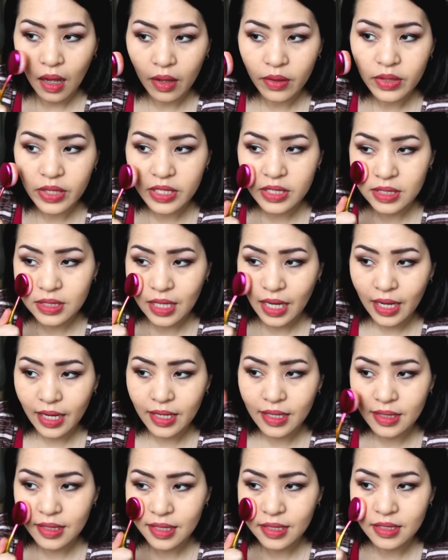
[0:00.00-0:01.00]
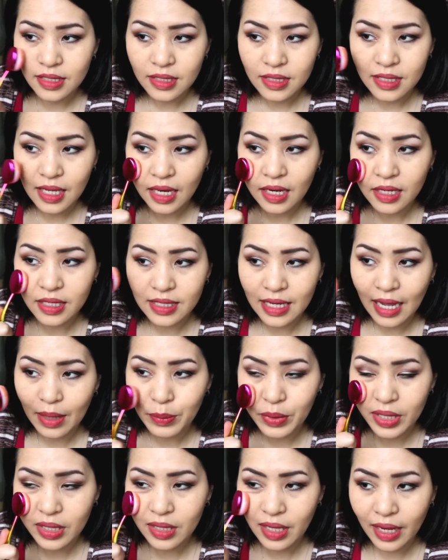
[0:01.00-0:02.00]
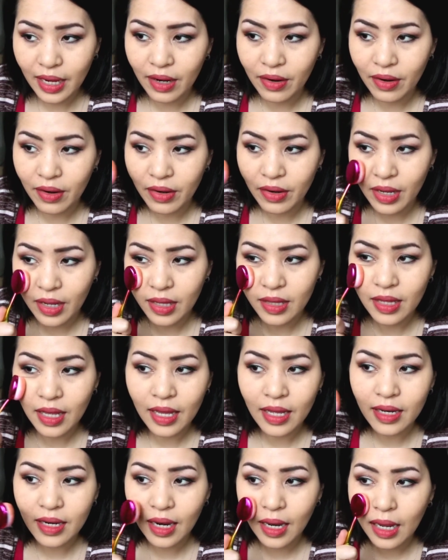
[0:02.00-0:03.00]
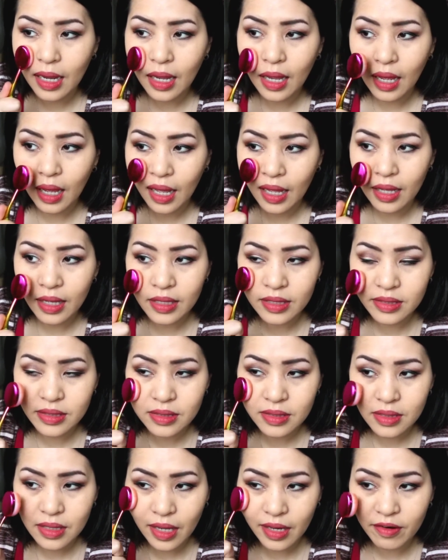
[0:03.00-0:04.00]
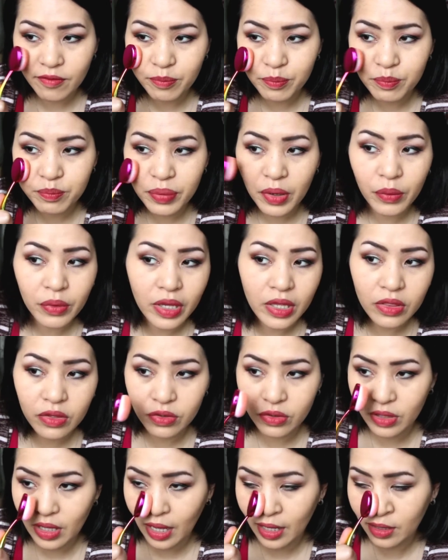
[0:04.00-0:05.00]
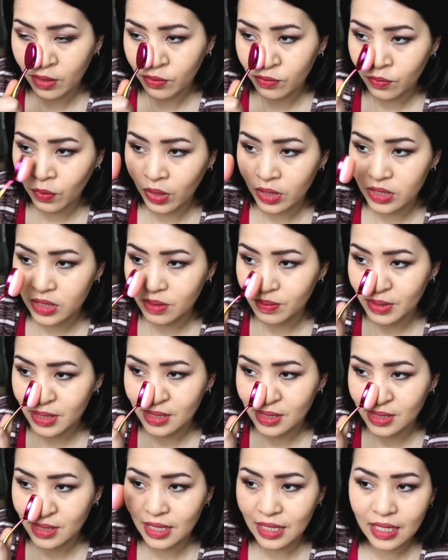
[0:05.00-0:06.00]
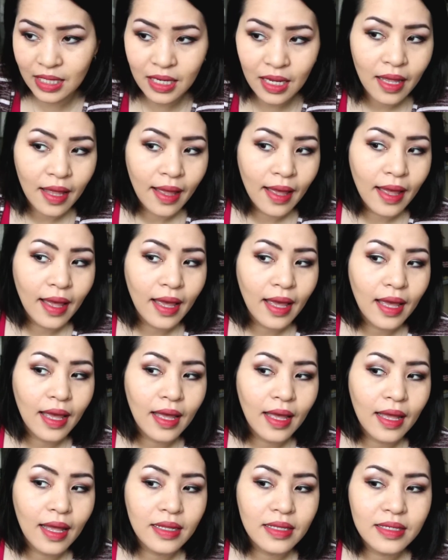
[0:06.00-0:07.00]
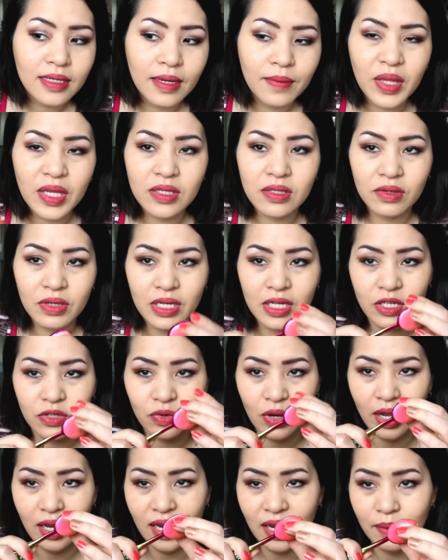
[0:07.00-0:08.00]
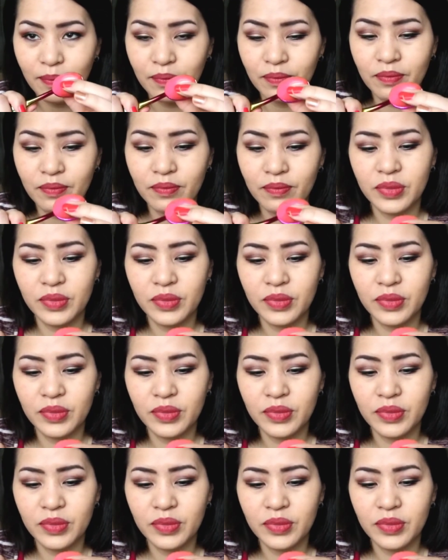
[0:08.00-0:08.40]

on this side and just kind of dabbing the area that is kind of poking through that I don't want to be seen, and it's already dried up.